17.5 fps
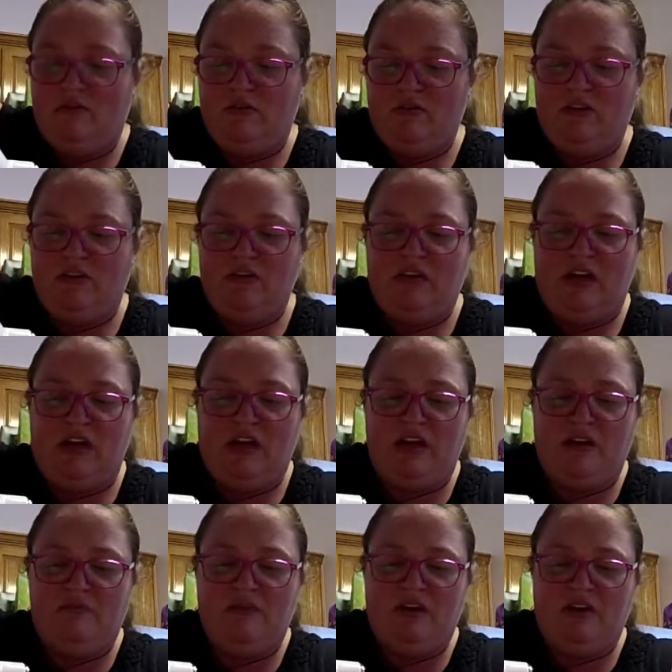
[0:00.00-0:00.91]
We'll turn that
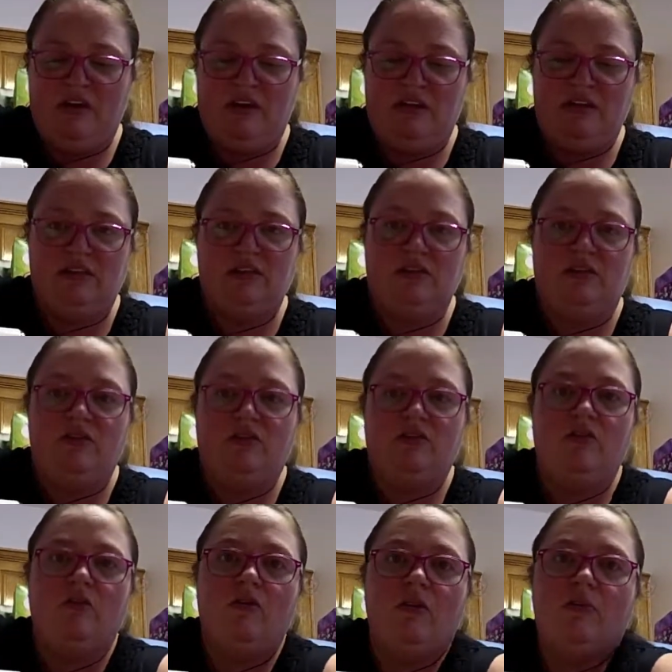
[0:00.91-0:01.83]
up now that it's starting to
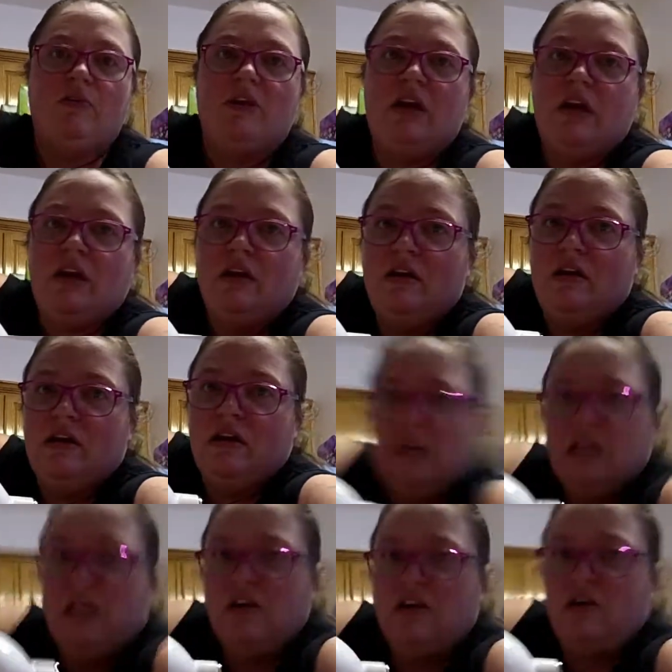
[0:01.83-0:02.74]
incorporate.
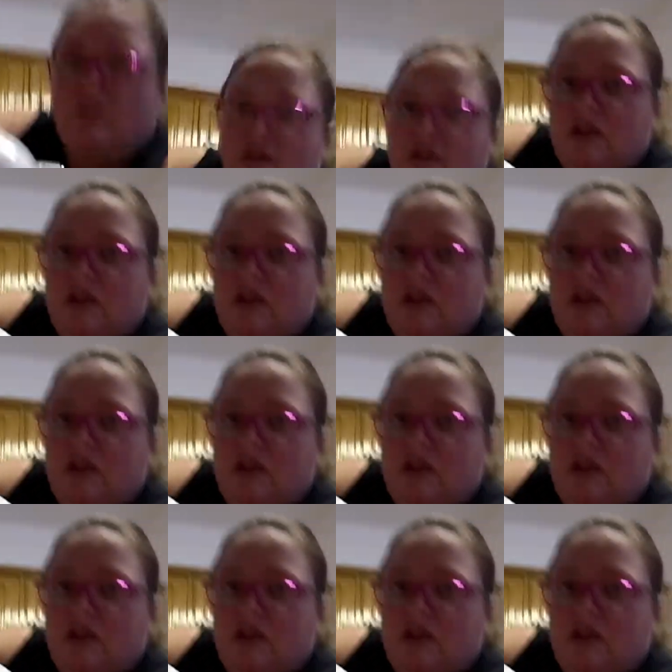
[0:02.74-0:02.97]
Here,